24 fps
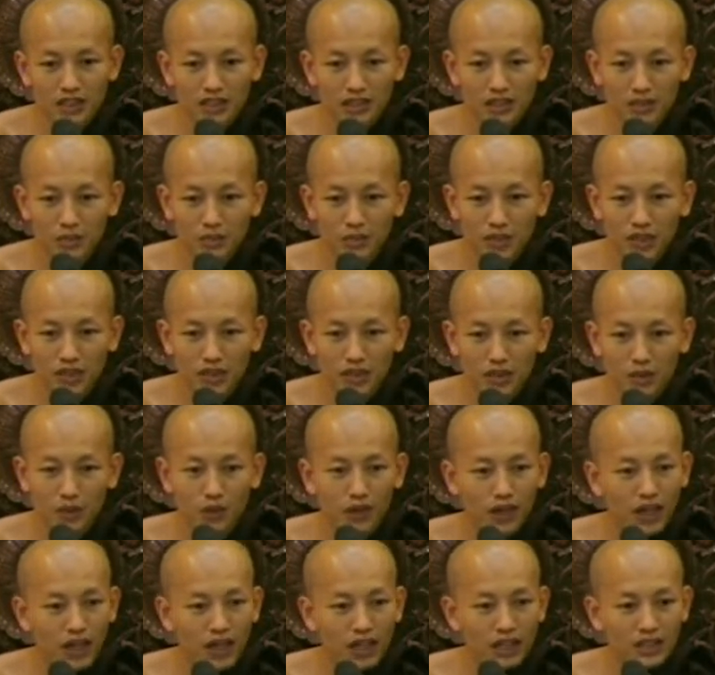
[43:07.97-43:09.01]
he may
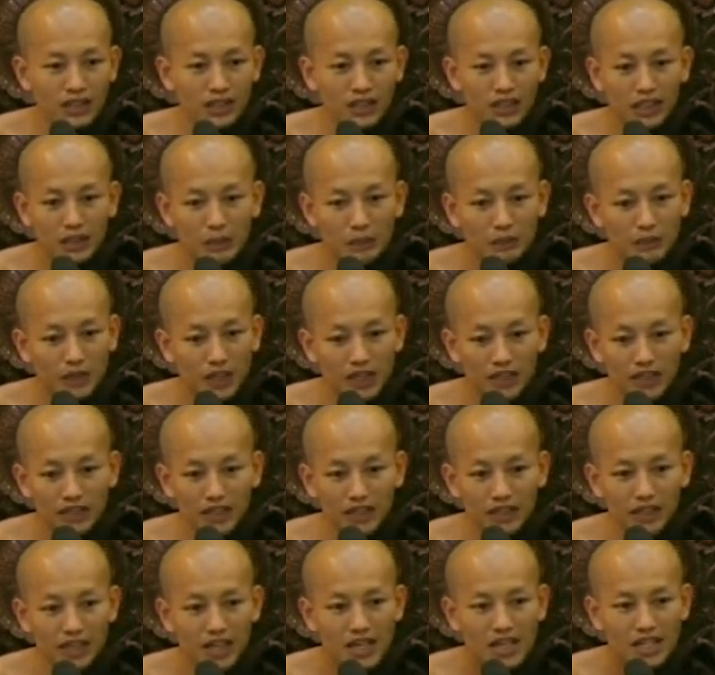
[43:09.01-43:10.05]
wear the
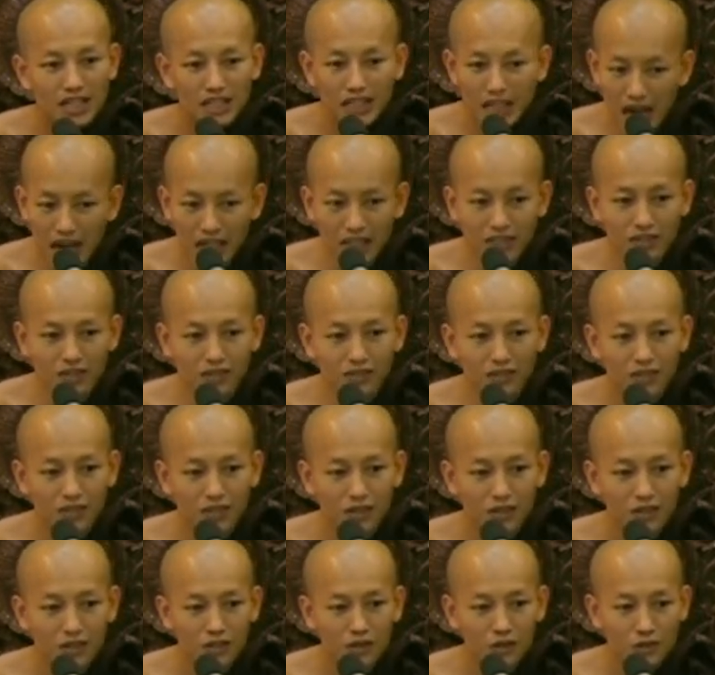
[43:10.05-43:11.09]
very nice
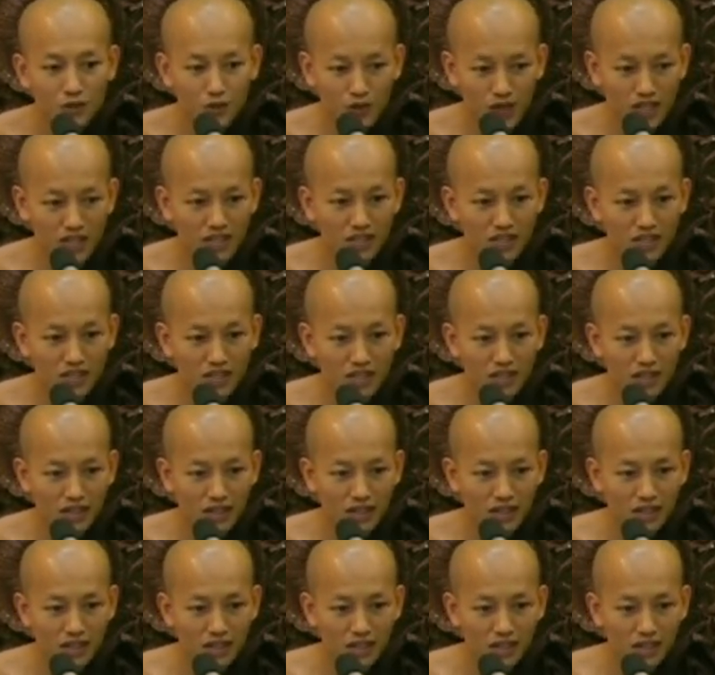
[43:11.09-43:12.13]
dress.
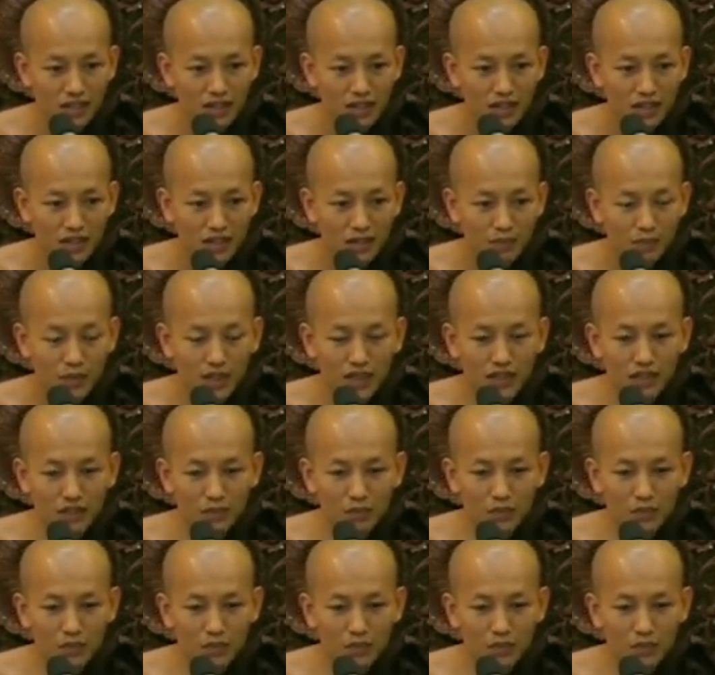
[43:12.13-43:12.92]
But